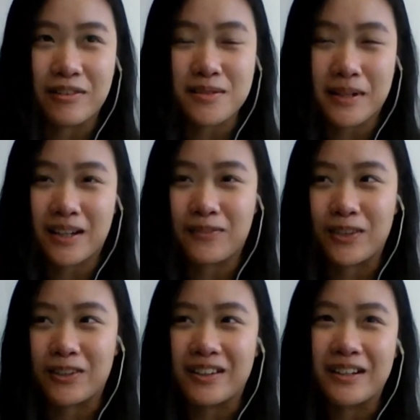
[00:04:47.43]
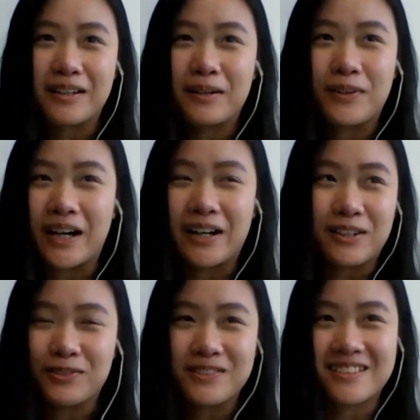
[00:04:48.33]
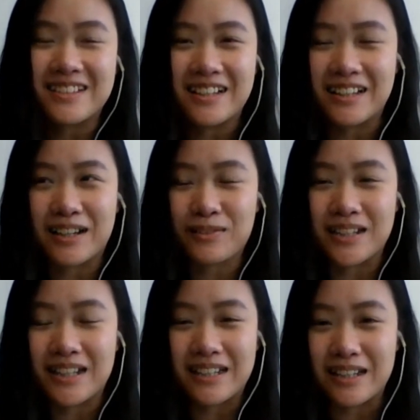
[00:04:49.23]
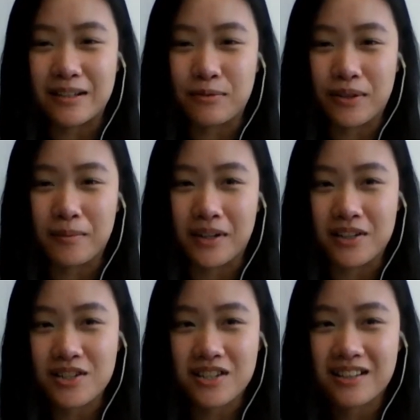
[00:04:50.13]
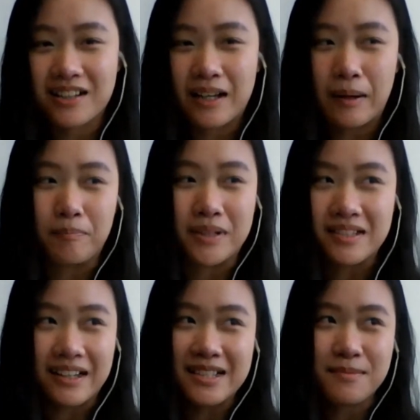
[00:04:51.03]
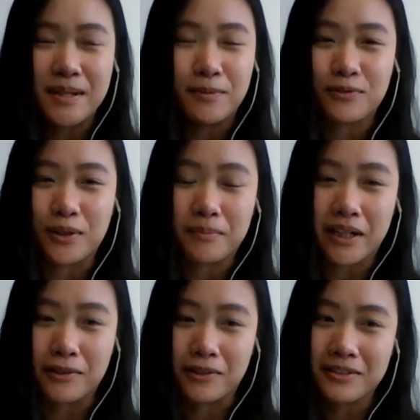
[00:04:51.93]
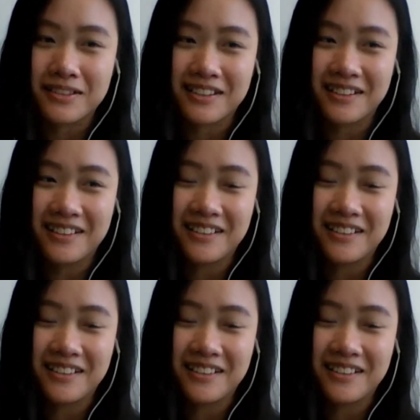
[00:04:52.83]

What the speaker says: respect them a lot, but I don't see like 3DD very much besides people from my course.